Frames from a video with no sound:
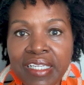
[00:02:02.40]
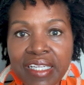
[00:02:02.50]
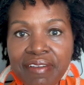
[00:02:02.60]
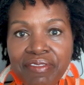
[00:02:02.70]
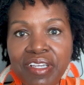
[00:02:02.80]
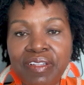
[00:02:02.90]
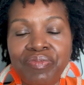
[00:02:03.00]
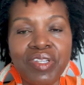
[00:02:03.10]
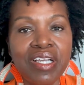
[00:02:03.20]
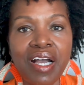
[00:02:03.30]
live
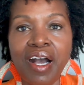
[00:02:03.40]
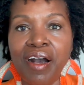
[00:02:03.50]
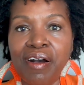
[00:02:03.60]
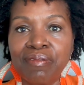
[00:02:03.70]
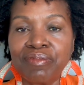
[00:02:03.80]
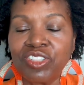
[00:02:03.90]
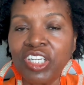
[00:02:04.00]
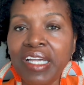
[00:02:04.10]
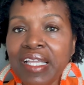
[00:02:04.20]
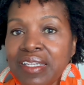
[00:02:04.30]
in.
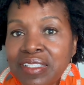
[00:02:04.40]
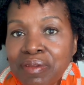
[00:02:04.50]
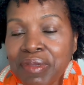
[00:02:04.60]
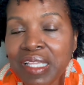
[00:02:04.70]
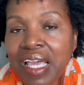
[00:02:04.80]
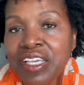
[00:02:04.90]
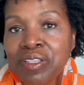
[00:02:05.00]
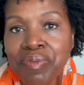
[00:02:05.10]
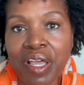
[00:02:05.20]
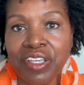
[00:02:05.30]
Check out some of the
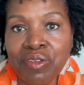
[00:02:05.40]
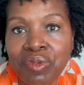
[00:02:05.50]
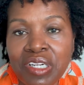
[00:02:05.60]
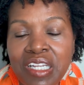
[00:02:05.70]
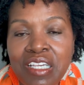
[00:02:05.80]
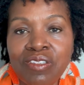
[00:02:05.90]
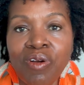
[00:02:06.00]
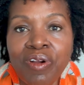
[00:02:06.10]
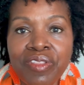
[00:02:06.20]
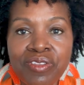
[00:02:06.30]
expat communities,
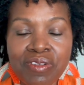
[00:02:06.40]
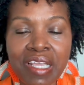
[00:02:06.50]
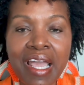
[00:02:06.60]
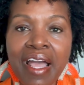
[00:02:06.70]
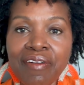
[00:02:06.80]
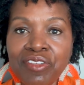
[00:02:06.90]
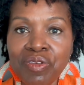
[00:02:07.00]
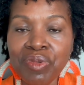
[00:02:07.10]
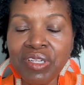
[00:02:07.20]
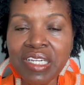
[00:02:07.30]
or do they have
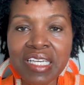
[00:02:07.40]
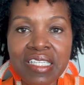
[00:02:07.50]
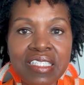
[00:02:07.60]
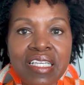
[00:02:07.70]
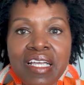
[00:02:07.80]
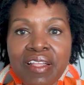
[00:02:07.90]
communities